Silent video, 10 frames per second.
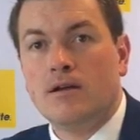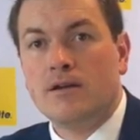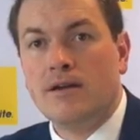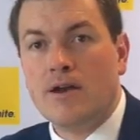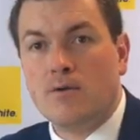
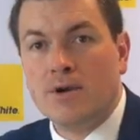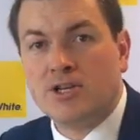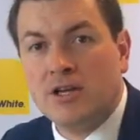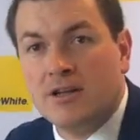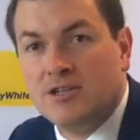Again,
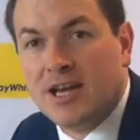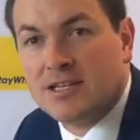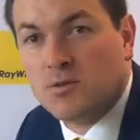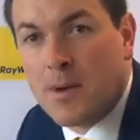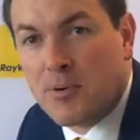Richard,
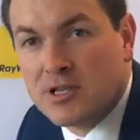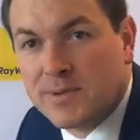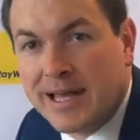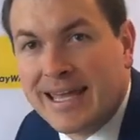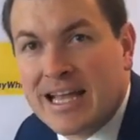Jess, we're
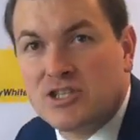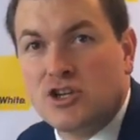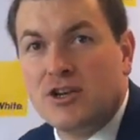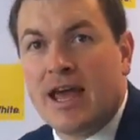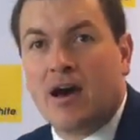principally against
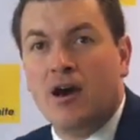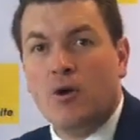you now.